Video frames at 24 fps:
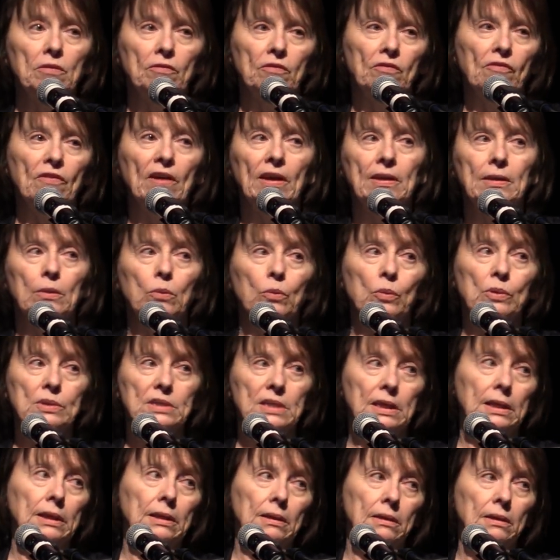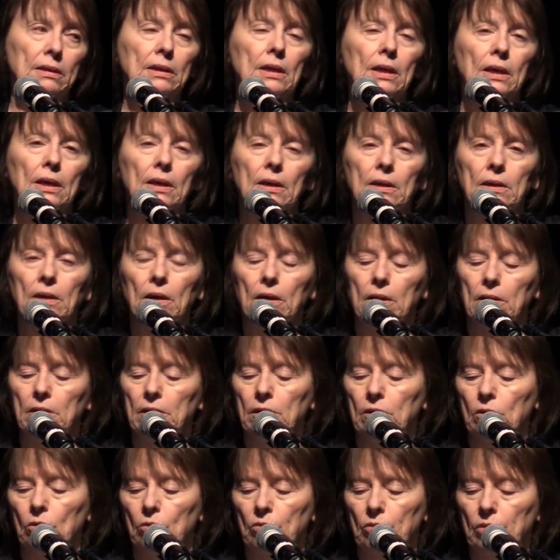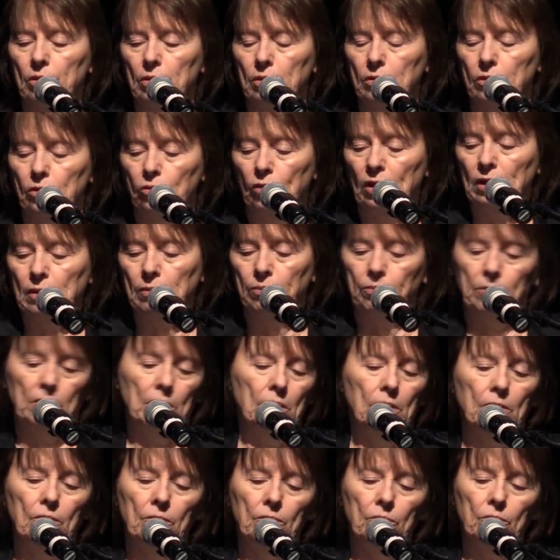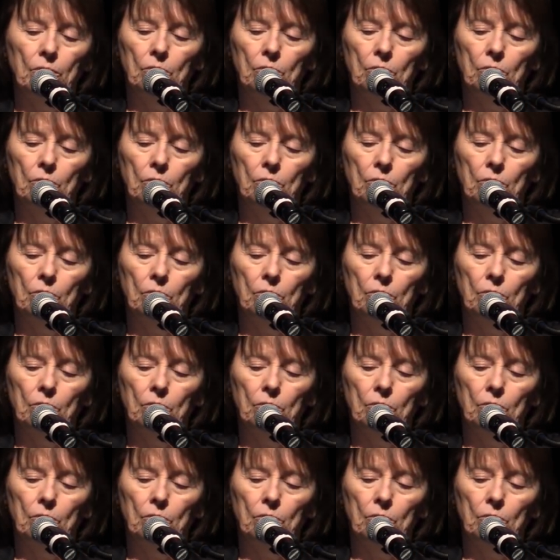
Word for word: In fact, it was in, uh, you know, the, the great uh,